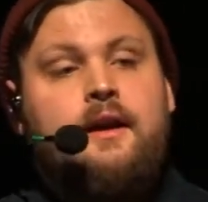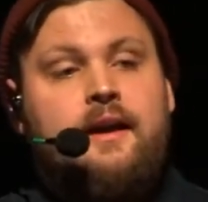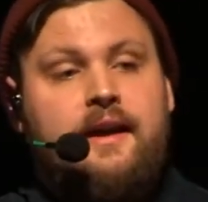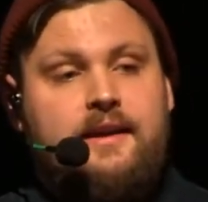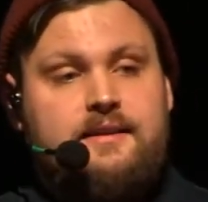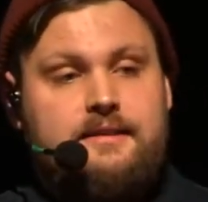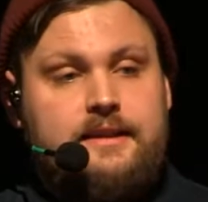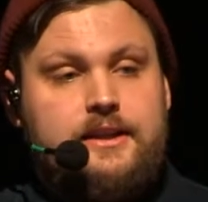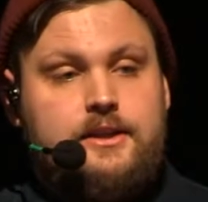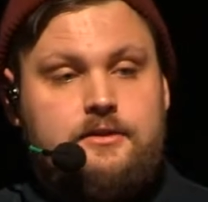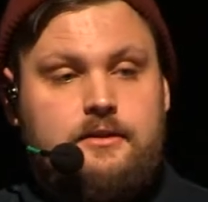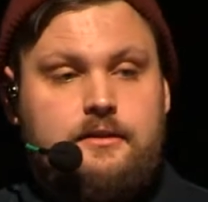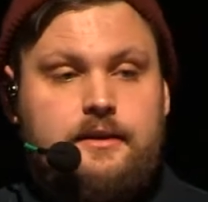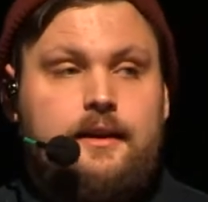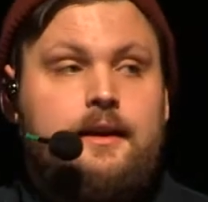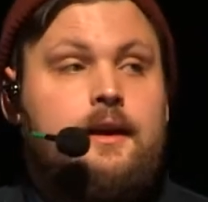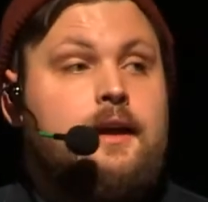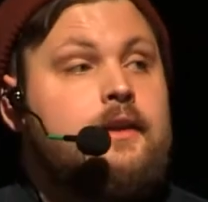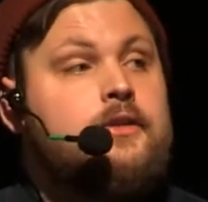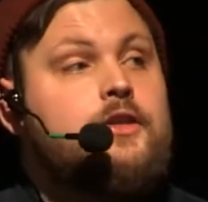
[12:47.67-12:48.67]
It's
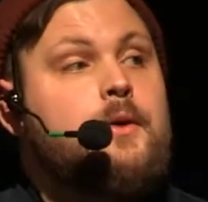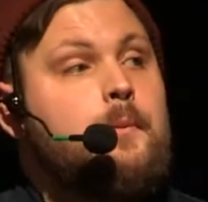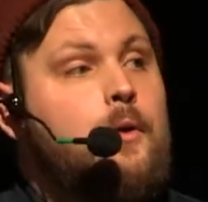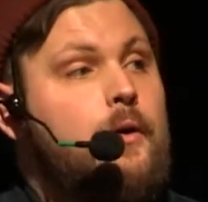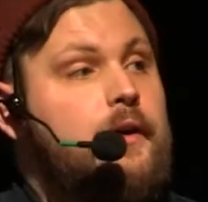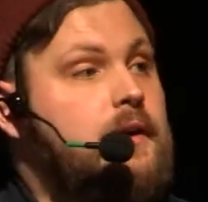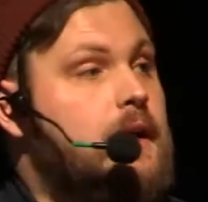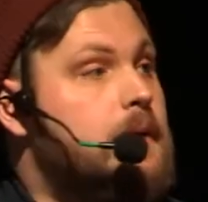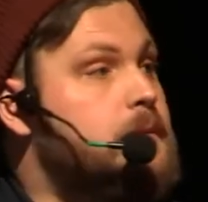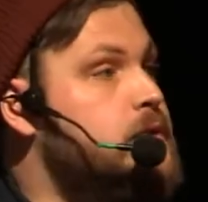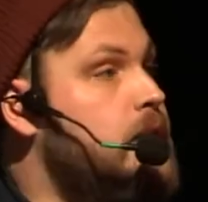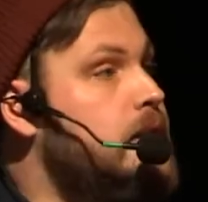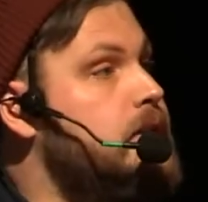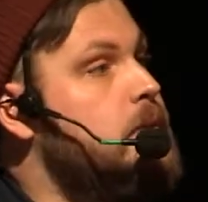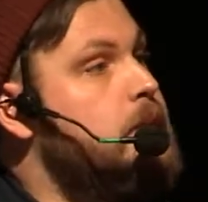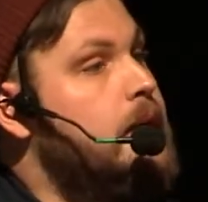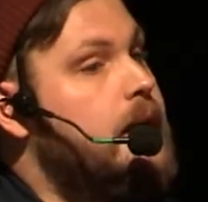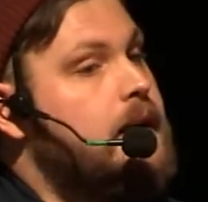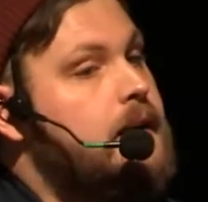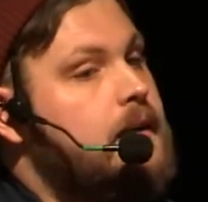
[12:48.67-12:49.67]
literally, the point I'm trying
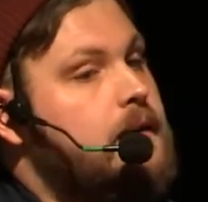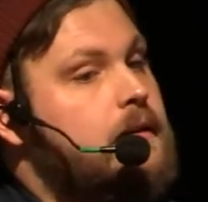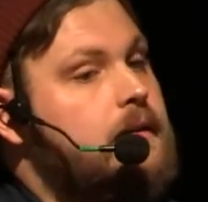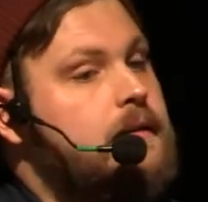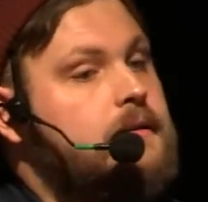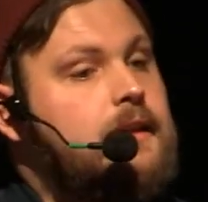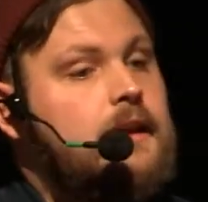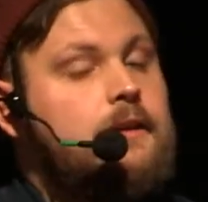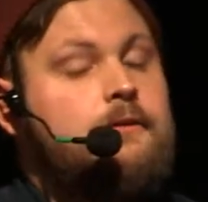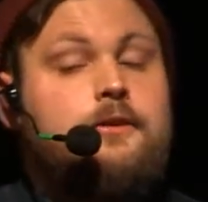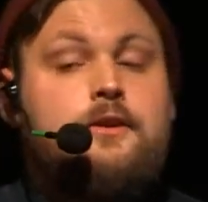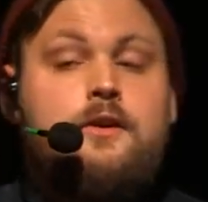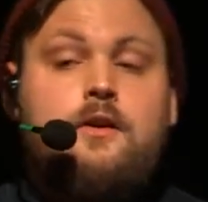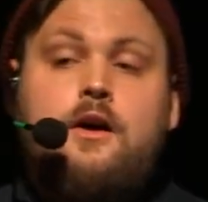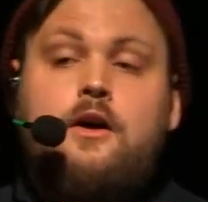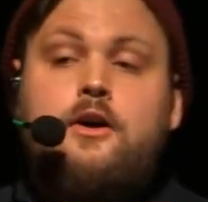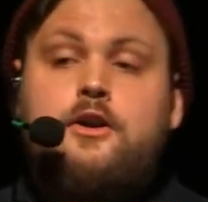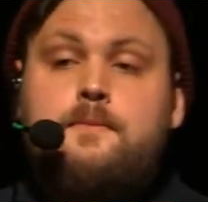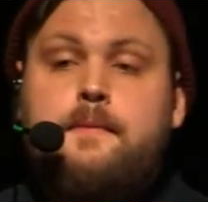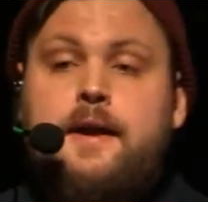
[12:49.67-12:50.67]
to make here is that if you
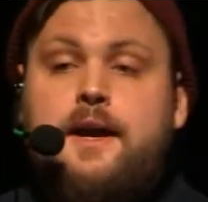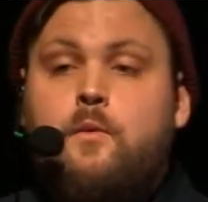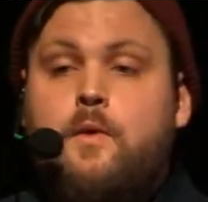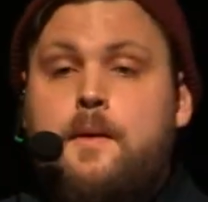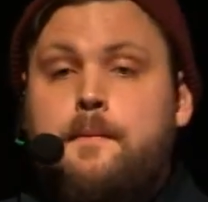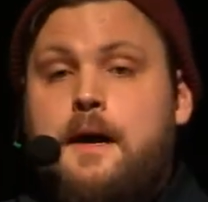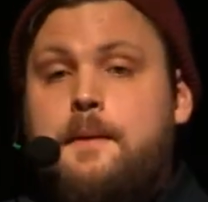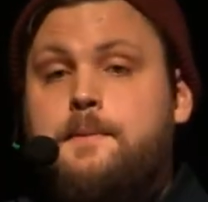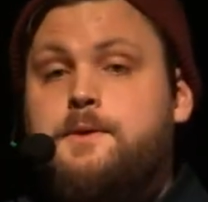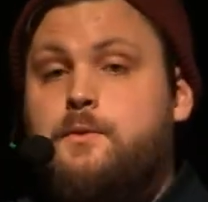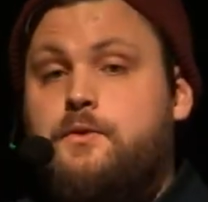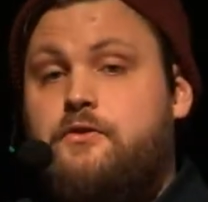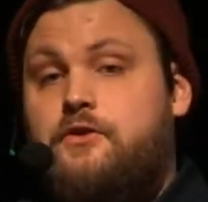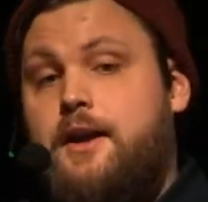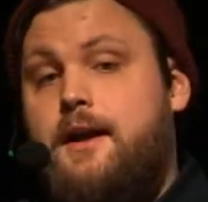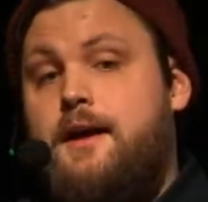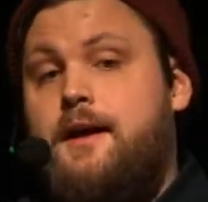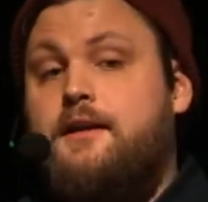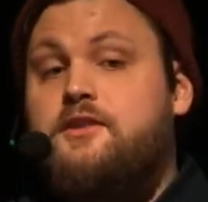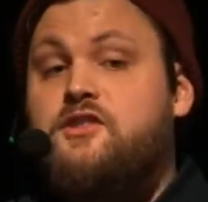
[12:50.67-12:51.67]
know how to make web apps with
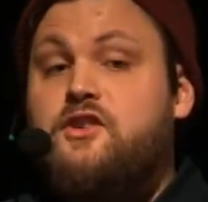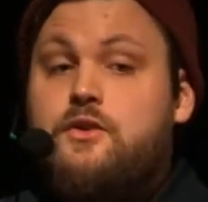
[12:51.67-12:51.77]
React,